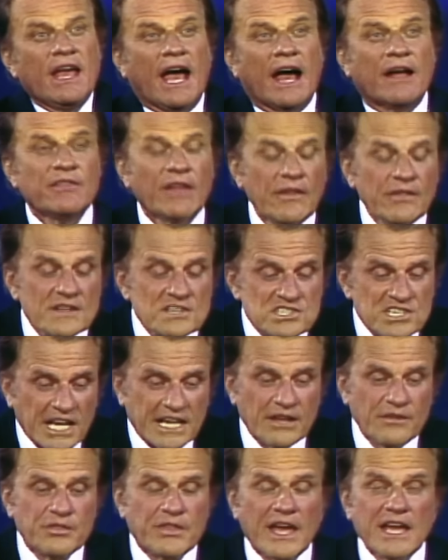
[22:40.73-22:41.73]
And then the
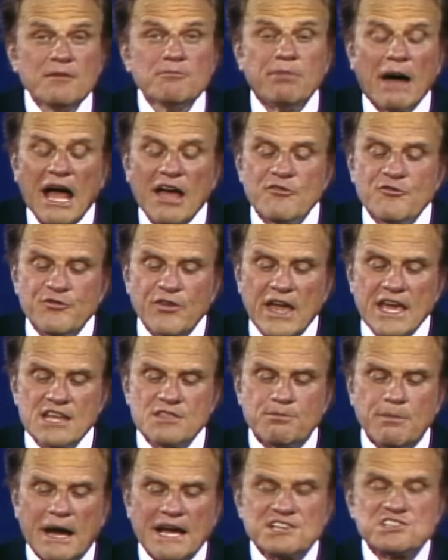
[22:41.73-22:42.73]
second thing, by
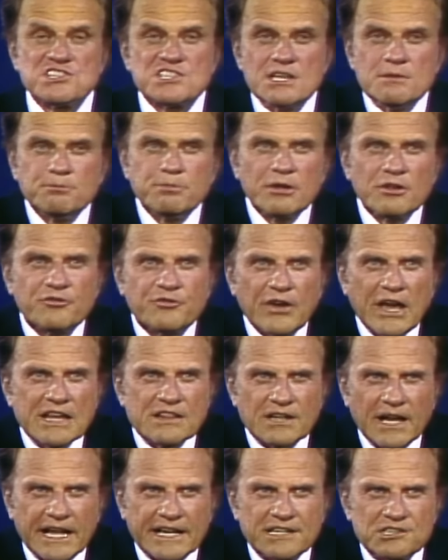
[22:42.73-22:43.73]
faith, by simple
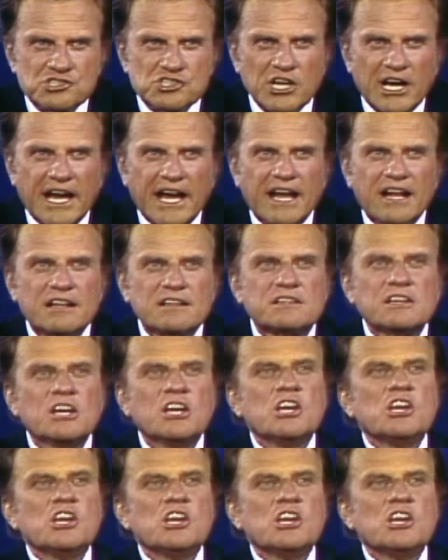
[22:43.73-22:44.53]
faith like a child,